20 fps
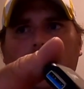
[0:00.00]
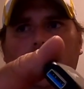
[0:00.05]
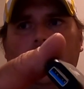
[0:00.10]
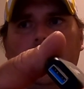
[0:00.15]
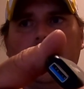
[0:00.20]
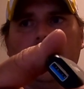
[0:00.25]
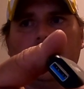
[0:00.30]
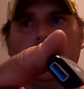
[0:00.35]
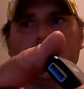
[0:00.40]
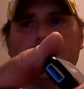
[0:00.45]

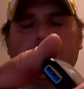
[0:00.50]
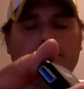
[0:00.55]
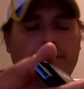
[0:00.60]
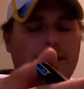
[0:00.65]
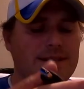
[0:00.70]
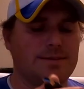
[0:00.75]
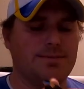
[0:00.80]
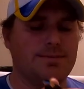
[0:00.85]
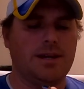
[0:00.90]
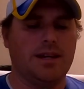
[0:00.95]
end is
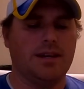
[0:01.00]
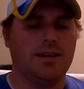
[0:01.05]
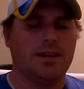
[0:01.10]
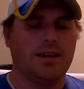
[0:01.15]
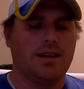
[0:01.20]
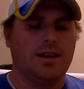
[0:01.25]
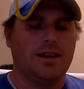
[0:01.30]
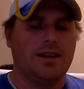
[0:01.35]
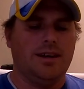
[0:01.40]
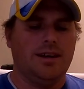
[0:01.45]
USB.
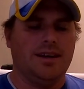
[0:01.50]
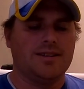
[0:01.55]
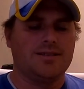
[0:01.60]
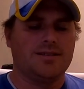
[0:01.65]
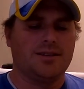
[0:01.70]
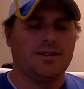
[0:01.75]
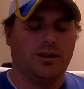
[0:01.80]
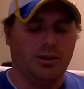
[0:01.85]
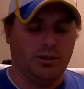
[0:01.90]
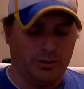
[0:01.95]
And
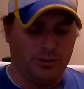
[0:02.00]
so